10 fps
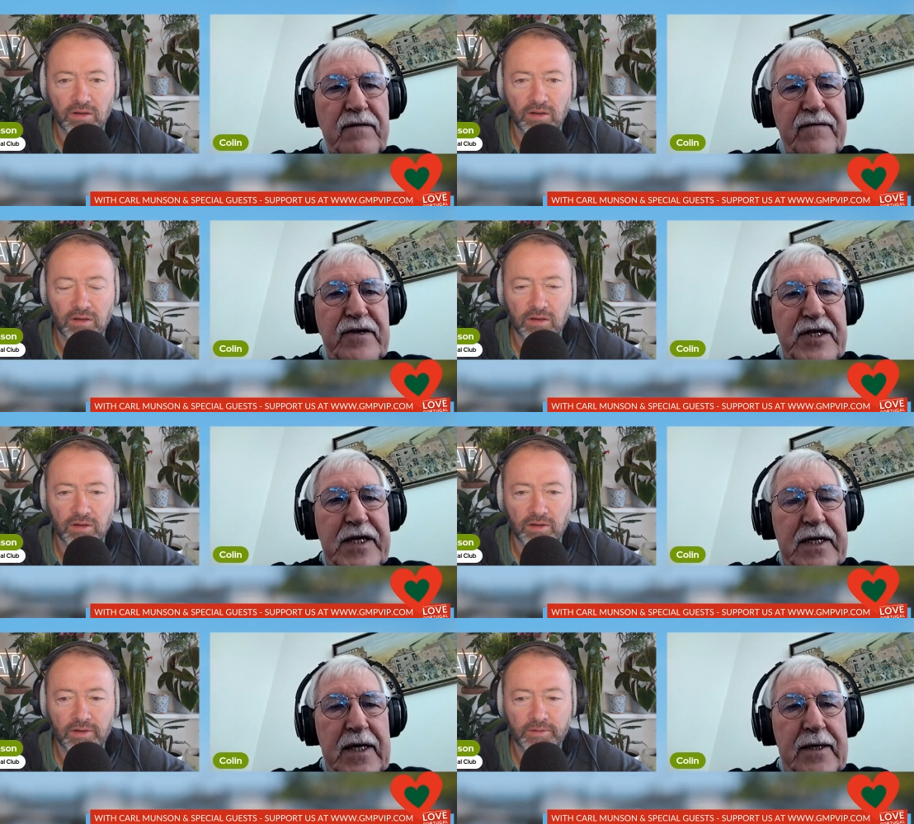Speaker 1: Junta
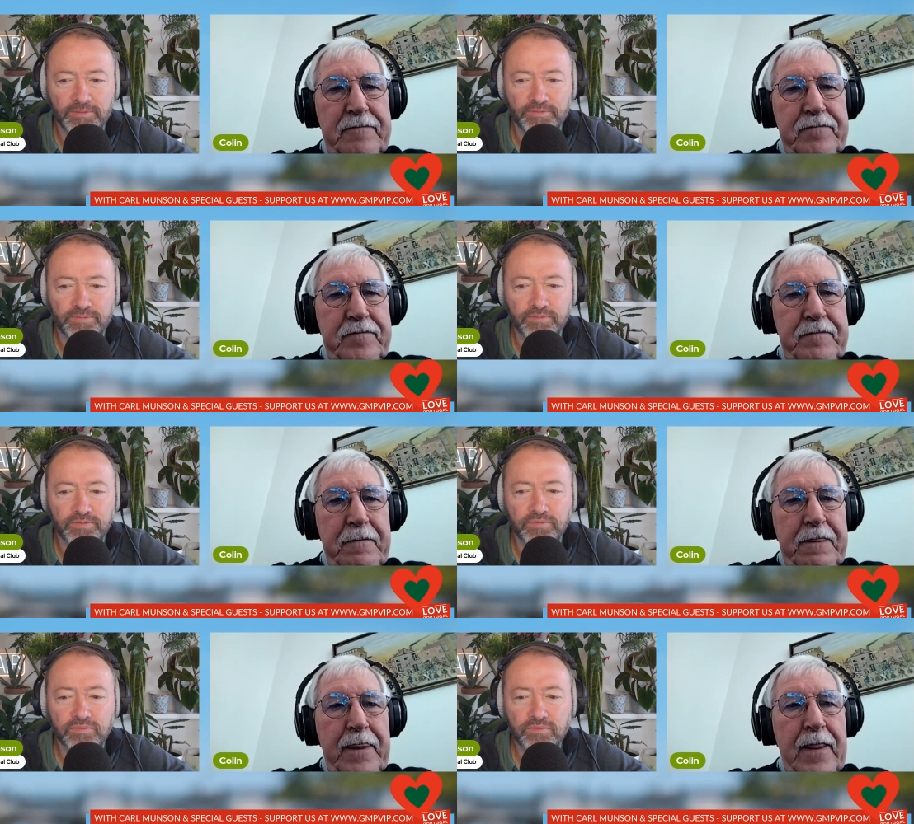Frisier.
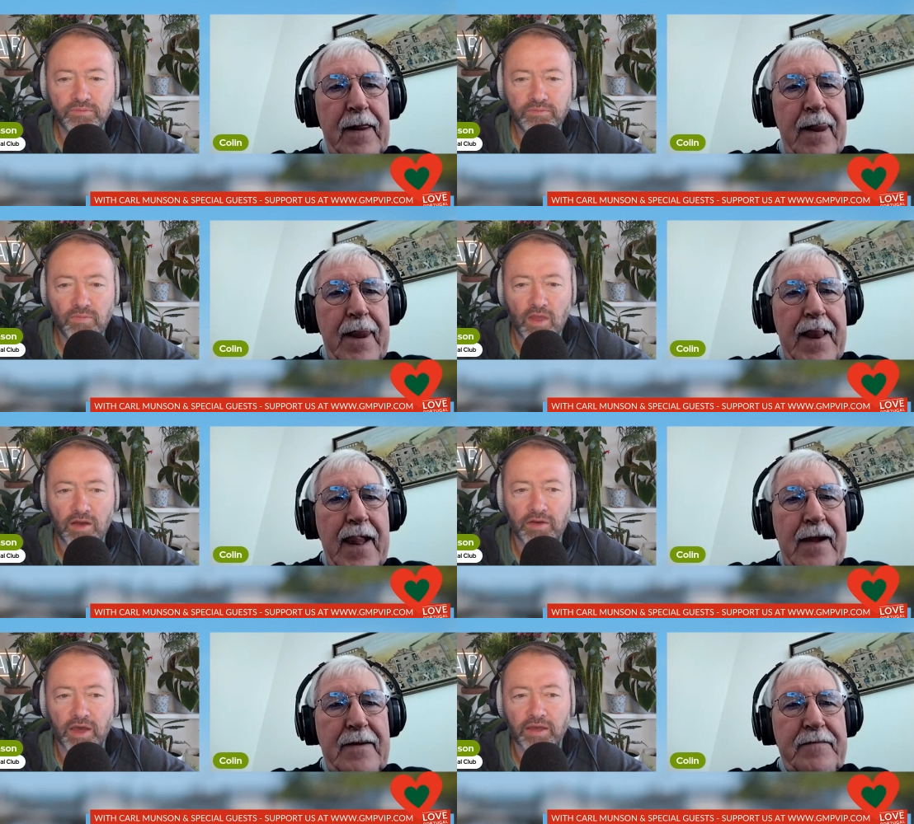
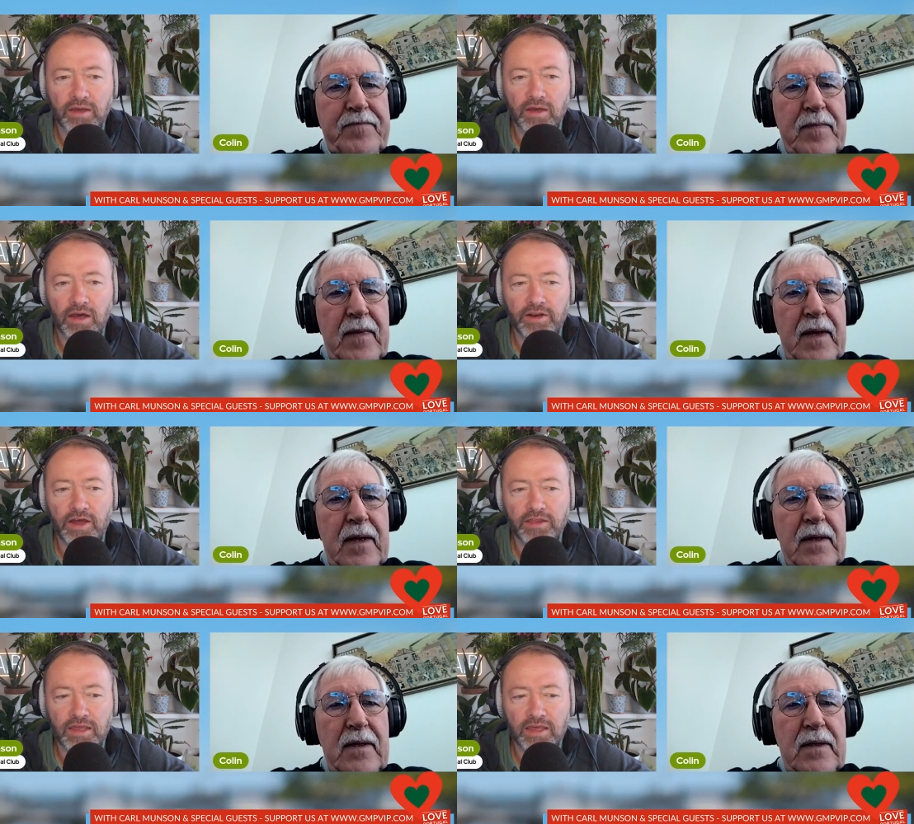
Speaker 2: Okay, and
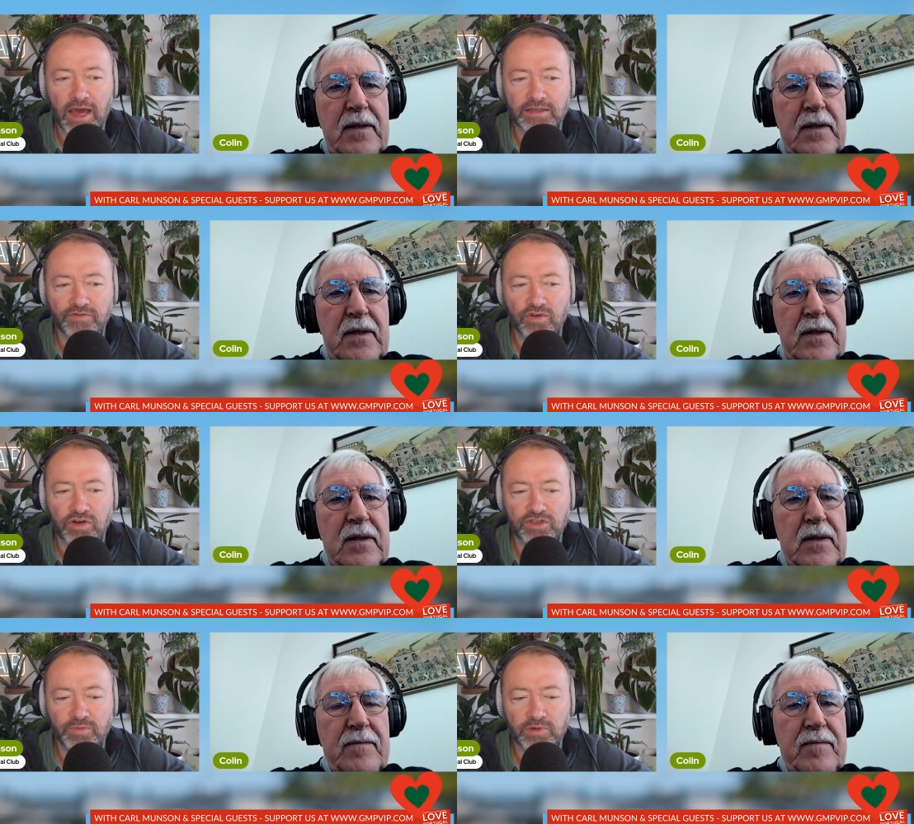I think cats have got a
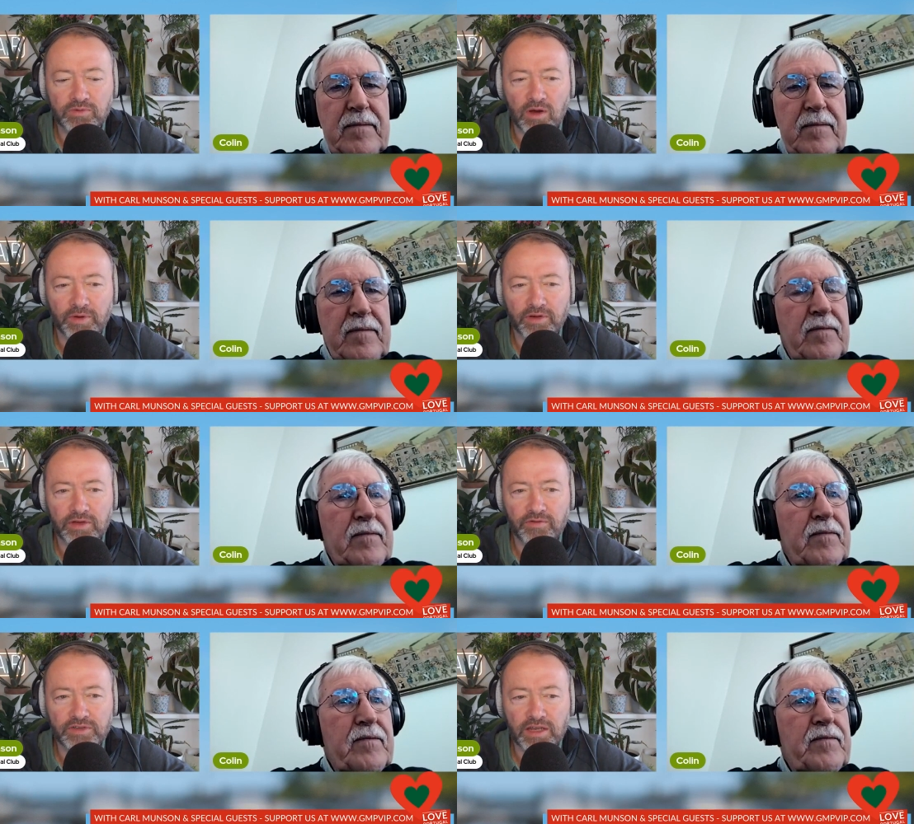chip as well, because
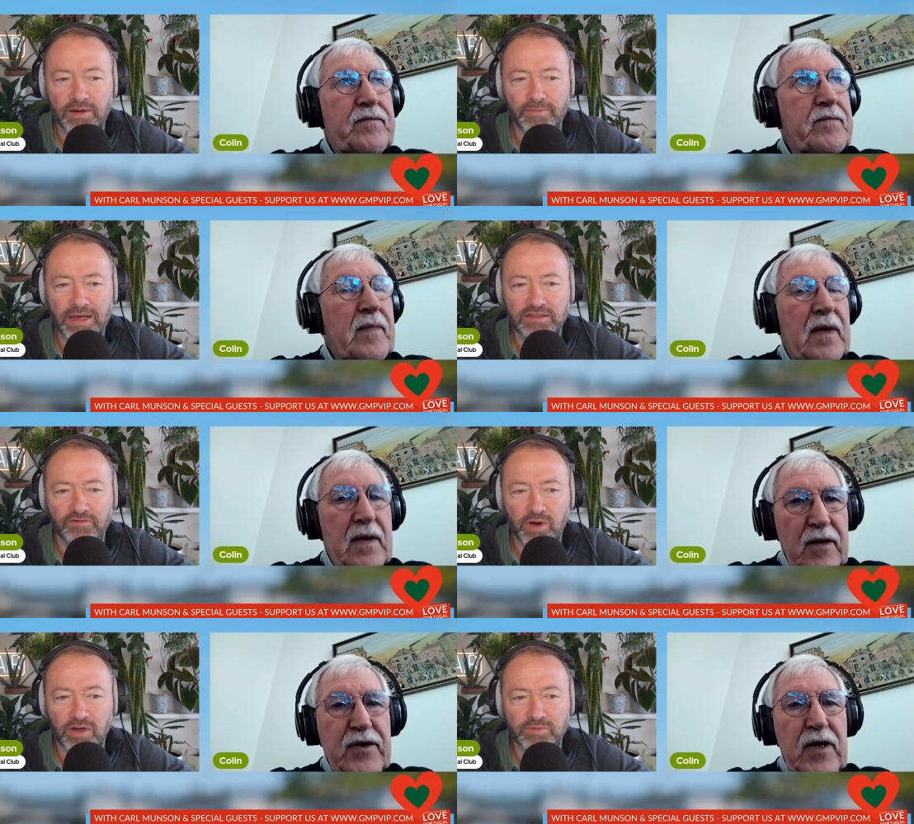I was sent a
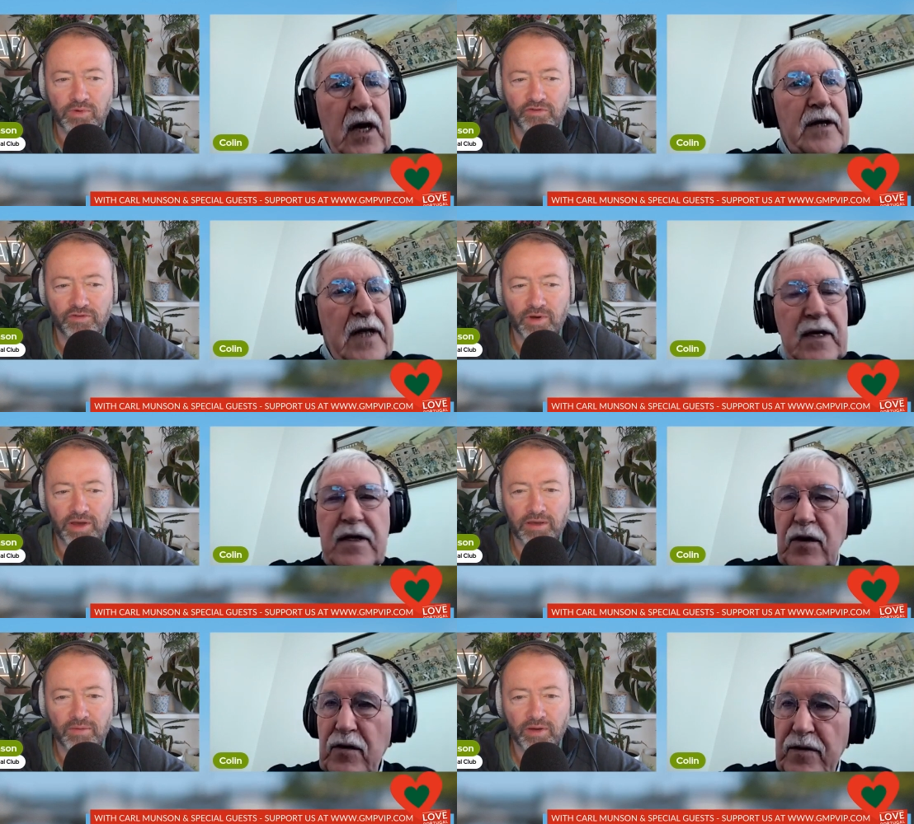massive
Speaker 1: passport from
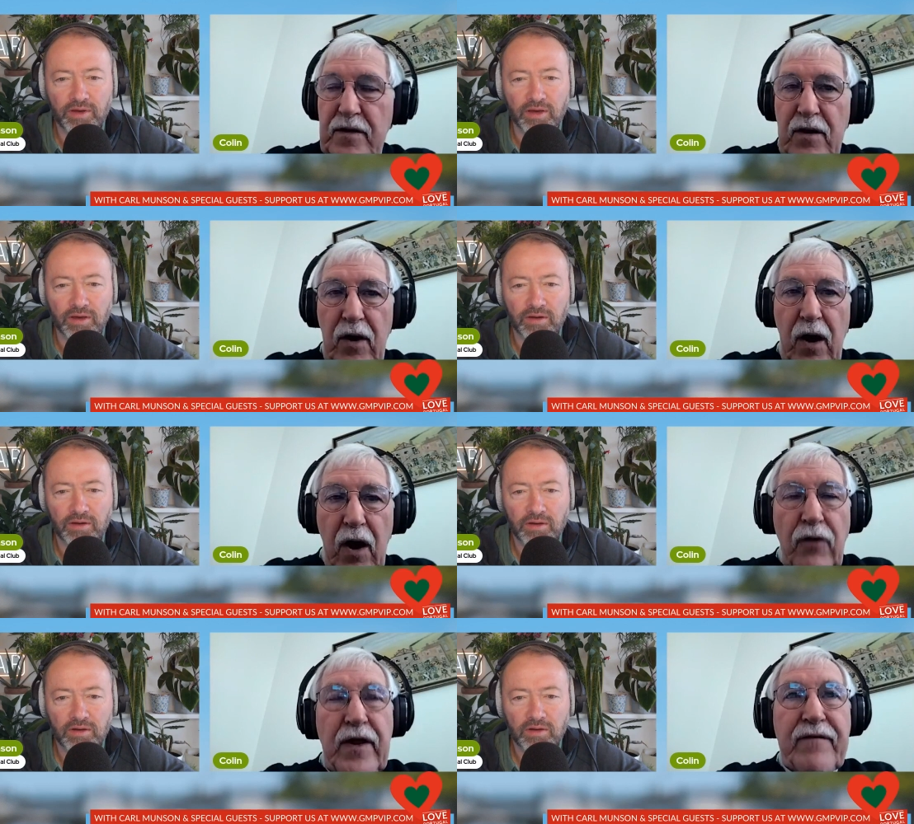my cat.
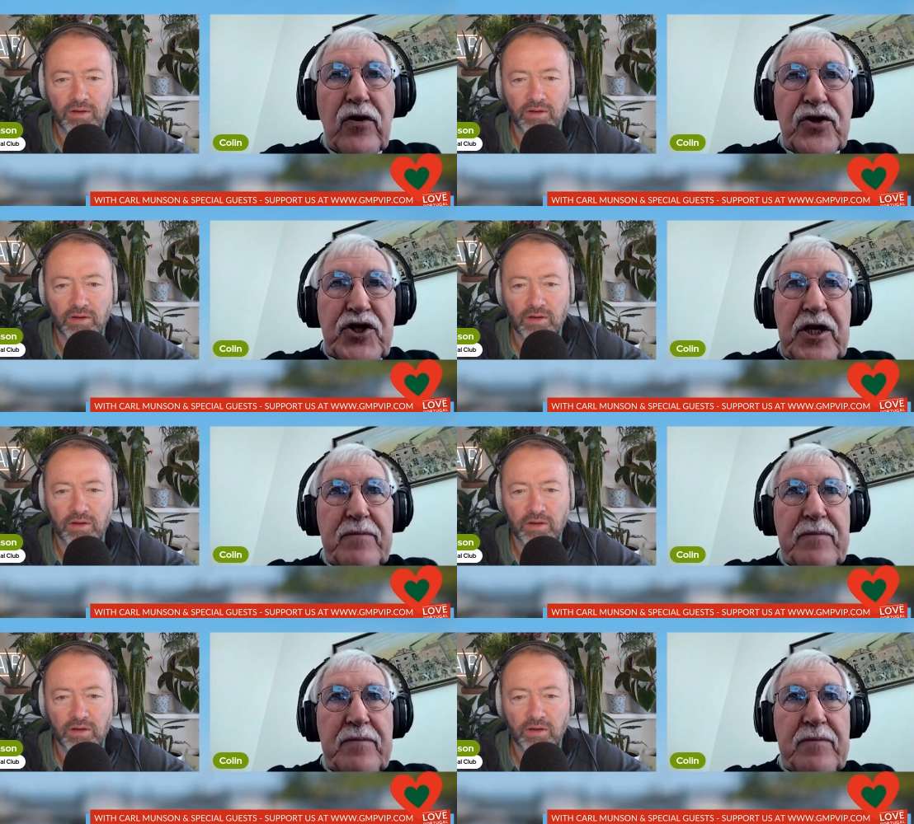Oh, they've got